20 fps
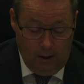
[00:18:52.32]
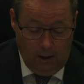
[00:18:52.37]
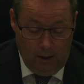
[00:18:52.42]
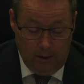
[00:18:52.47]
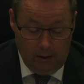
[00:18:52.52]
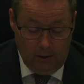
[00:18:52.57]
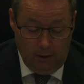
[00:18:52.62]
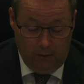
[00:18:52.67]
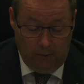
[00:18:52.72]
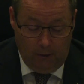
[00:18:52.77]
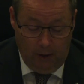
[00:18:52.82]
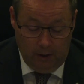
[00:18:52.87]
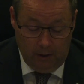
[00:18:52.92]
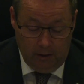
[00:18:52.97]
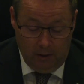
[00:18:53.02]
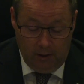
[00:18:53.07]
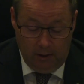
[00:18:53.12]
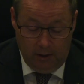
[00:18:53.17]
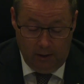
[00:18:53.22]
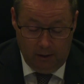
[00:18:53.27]
And
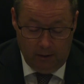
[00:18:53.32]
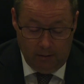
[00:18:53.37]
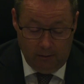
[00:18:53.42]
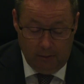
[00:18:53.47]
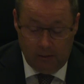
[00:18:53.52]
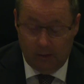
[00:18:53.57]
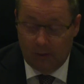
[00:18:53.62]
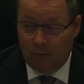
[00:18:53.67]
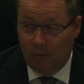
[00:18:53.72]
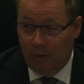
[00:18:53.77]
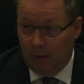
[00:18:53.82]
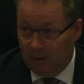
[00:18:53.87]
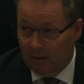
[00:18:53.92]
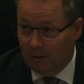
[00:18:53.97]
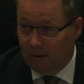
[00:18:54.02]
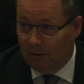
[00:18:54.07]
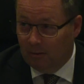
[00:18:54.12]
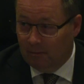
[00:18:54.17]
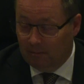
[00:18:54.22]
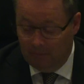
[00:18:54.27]
finally,
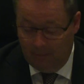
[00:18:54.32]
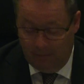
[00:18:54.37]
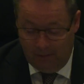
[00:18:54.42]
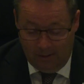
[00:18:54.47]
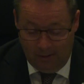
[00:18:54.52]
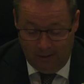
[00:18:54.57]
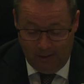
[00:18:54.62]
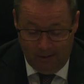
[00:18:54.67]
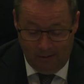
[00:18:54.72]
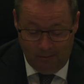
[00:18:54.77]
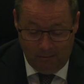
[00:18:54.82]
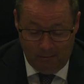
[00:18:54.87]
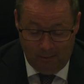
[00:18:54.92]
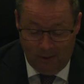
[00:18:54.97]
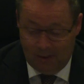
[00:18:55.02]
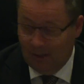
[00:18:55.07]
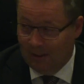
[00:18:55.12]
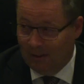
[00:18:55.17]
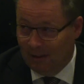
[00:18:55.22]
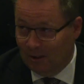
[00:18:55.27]
Sweden. Uh,
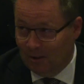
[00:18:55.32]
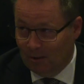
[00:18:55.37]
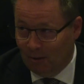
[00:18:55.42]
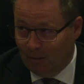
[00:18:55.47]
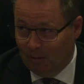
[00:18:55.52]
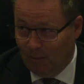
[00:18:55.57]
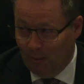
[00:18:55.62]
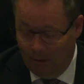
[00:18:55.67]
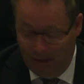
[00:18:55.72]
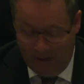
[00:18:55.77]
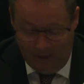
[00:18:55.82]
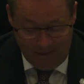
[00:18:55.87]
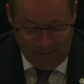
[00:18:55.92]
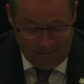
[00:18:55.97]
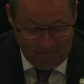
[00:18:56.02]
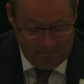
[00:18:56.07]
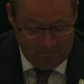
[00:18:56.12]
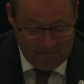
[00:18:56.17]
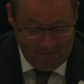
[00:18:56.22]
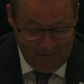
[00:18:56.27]
the city is not burning.
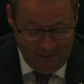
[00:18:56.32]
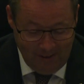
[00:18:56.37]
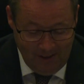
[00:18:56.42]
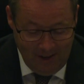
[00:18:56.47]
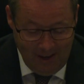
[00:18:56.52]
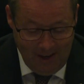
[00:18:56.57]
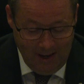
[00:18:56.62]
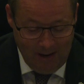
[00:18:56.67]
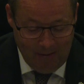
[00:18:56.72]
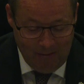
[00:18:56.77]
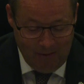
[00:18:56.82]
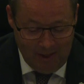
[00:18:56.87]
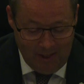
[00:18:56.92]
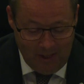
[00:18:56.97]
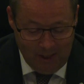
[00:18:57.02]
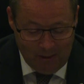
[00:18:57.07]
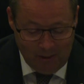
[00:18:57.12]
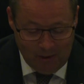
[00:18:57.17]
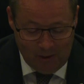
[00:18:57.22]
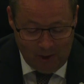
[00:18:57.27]
We
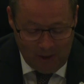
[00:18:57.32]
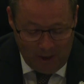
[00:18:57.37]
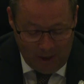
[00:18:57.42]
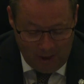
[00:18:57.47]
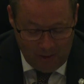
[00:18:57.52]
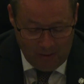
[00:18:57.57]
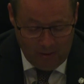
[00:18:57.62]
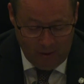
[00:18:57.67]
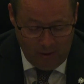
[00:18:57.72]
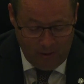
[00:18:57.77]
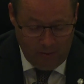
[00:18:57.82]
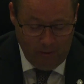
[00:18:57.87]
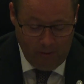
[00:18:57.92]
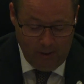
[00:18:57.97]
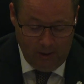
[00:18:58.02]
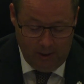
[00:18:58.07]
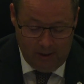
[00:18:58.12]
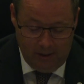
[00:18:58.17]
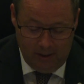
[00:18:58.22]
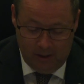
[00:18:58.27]
need to secure the
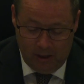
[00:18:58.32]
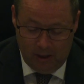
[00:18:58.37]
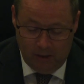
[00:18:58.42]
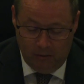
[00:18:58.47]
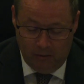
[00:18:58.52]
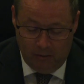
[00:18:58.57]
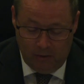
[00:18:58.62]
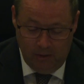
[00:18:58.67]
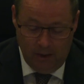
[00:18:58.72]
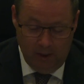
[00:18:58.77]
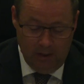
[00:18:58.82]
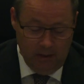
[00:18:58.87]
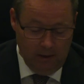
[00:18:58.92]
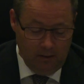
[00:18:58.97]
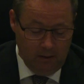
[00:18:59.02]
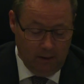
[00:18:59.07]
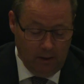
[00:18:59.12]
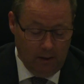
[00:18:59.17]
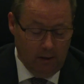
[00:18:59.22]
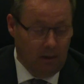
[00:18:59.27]
full accession of
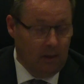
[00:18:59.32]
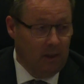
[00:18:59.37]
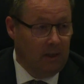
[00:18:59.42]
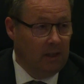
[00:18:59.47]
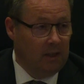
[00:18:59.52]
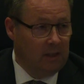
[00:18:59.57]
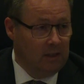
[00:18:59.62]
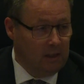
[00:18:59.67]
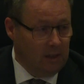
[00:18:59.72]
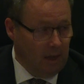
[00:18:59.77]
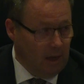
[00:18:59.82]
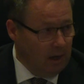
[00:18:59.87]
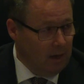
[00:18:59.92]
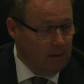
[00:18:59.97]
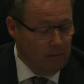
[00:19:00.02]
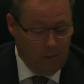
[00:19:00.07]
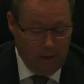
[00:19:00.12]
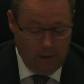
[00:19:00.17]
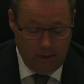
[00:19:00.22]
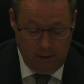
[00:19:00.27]
Sweden. I think it's
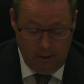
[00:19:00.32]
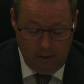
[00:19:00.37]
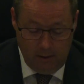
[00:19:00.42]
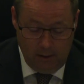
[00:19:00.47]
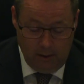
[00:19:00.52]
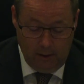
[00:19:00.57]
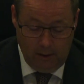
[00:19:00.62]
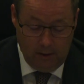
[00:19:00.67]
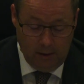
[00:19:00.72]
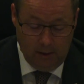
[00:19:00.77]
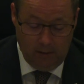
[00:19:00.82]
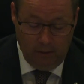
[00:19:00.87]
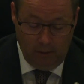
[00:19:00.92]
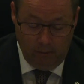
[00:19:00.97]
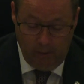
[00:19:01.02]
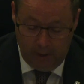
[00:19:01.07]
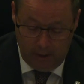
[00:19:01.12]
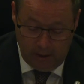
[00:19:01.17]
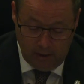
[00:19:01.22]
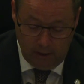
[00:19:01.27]
time, and I think we
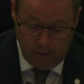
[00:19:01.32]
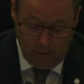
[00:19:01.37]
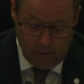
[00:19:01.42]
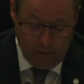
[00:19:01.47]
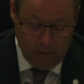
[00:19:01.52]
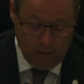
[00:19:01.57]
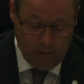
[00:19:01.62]
have waited long